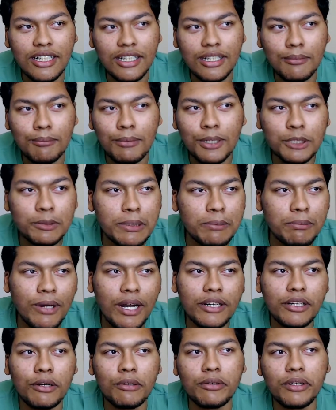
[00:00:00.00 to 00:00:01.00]
A bunch of people I
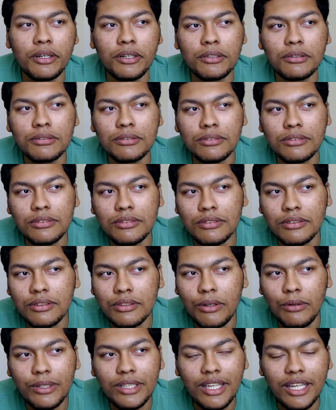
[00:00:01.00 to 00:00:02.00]
don't know.
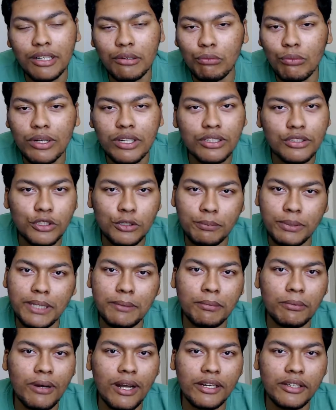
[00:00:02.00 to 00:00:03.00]
Only like 1 or 2
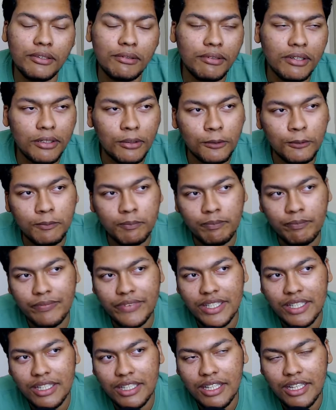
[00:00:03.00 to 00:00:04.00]
people I do know.
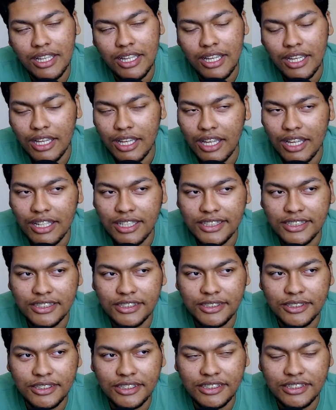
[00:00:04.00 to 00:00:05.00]
And
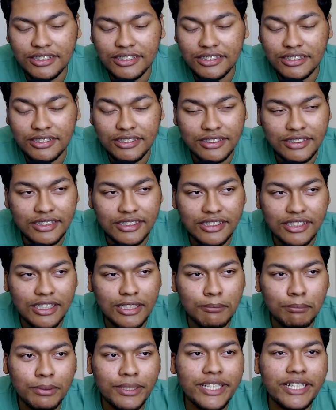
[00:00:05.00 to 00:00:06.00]
it's a
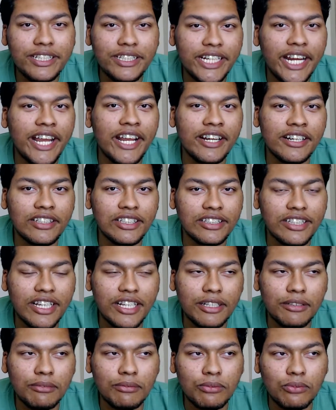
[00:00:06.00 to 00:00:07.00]
complete change to
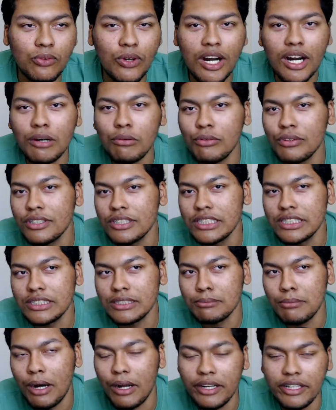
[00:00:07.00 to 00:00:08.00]
think of where I was
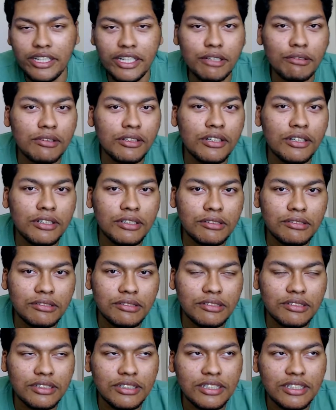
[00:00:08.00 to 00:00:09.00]
about a year ago
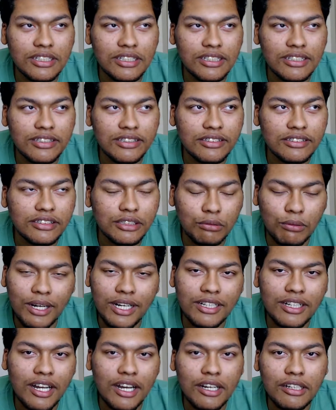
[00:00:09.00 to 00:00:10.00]
to
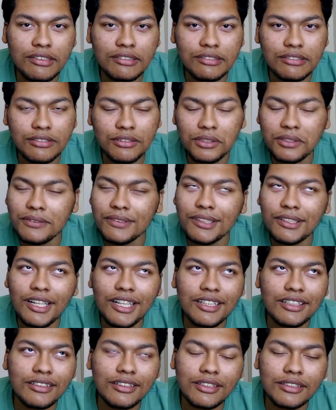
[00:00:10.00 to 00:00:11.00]
right now, or even
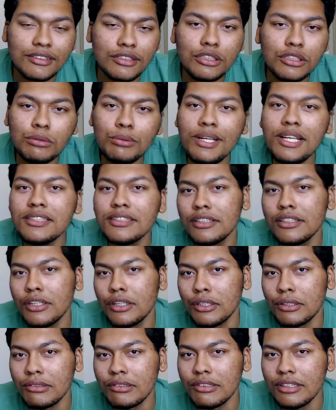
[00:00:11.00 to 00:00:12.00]
like 2 weeks
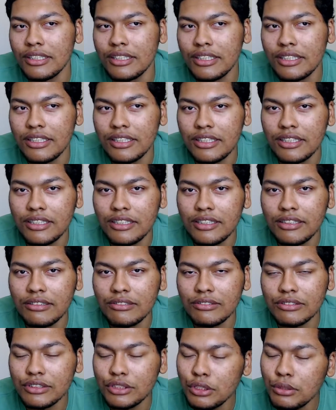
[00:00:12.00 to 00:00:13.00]
ago.
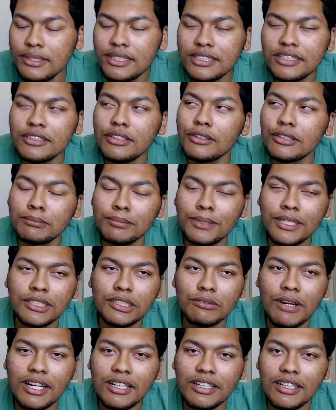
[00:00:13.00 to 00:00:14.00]
2 weeks ago compared to
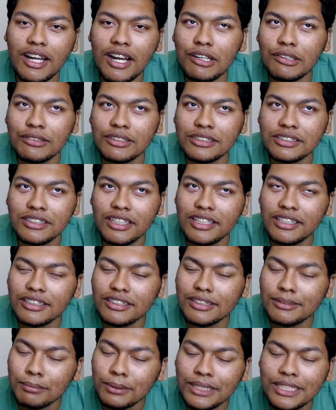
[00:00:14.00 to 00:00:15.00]
right now is like
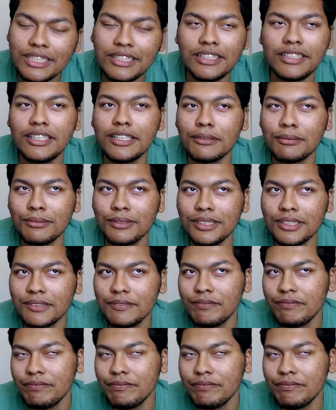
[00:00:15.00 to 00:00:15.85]
completely different.